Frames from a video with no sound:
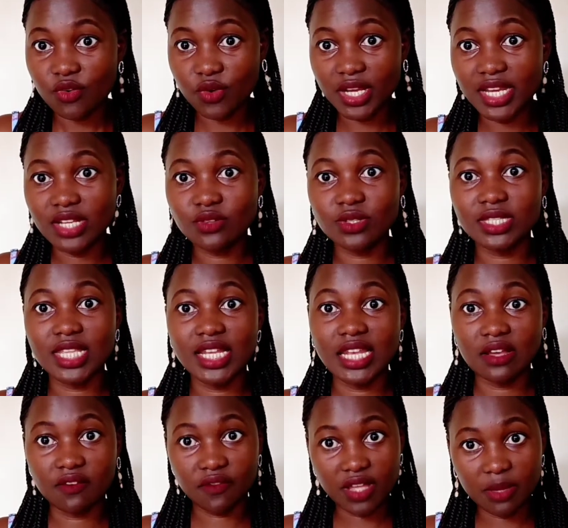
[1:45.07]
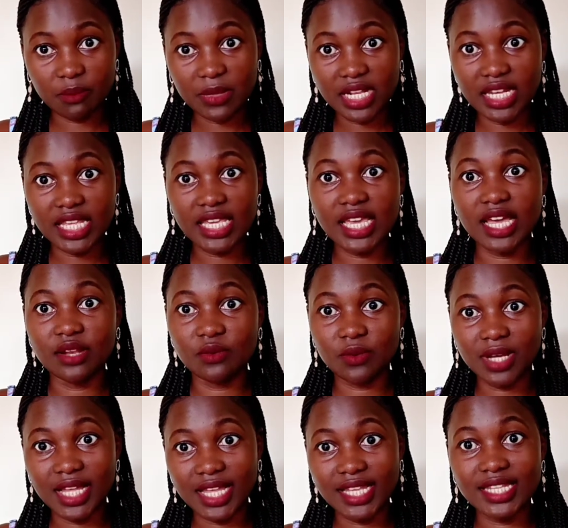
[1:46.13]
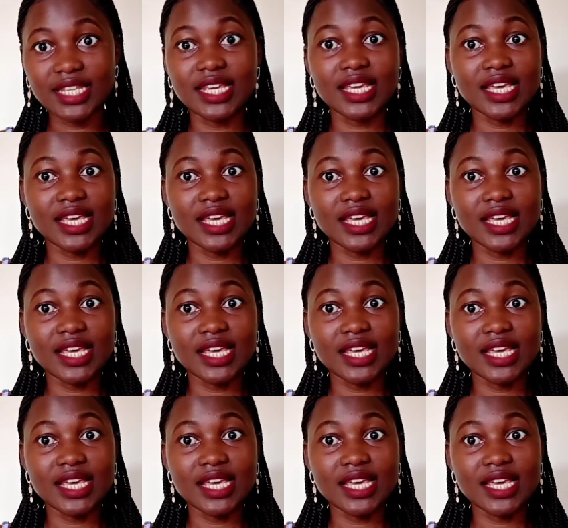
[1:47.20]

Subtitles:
ready to start a family and what.